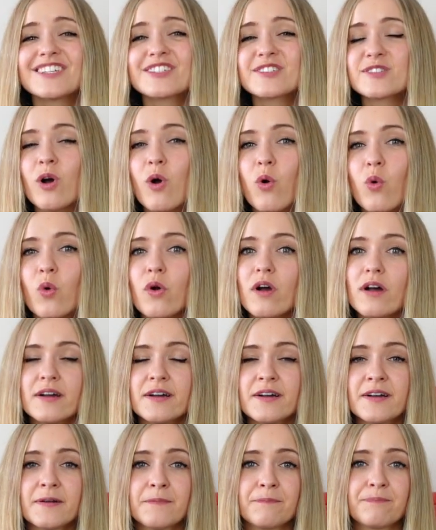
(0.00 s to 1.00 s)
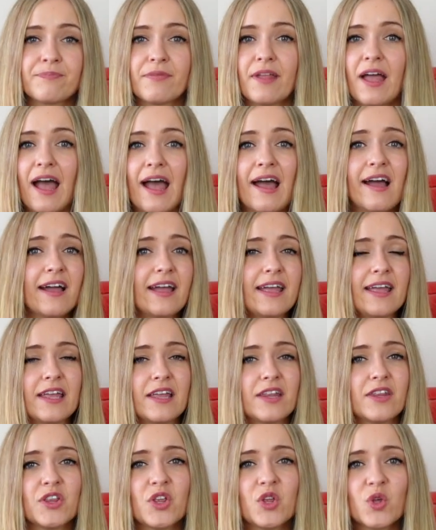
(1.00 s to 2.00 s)
so um,
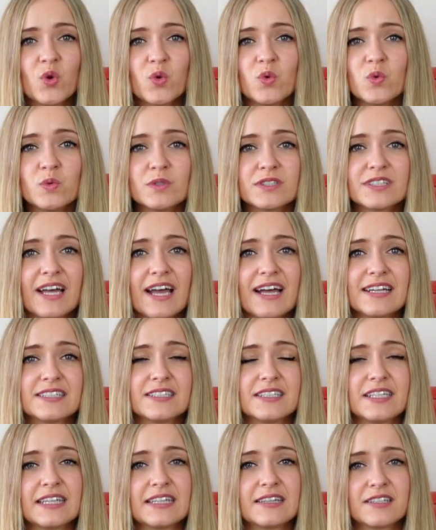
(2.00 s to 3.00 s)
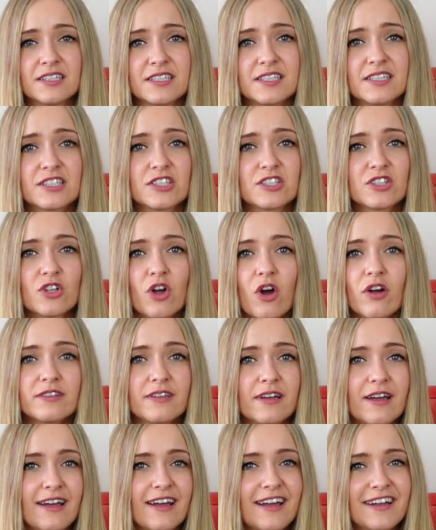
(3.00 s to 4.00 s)
I knew that it is
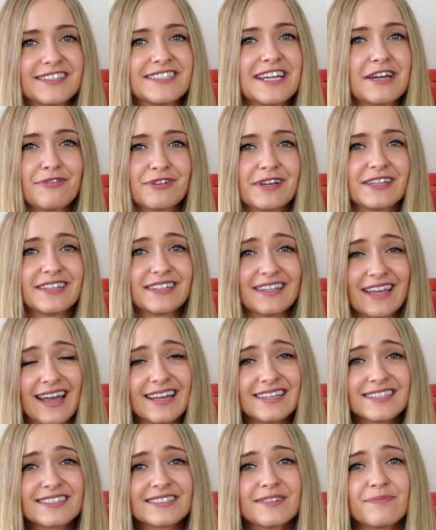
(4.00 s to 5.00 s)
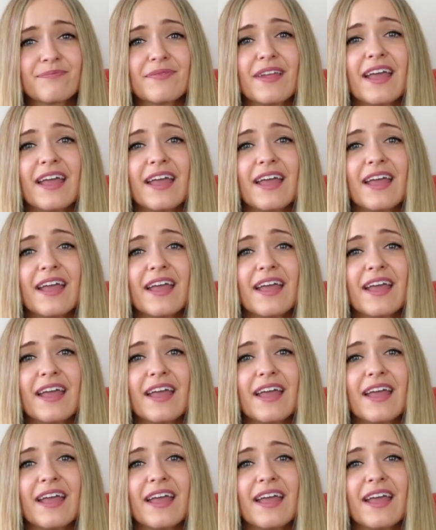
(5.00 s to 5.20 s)
not a definite yes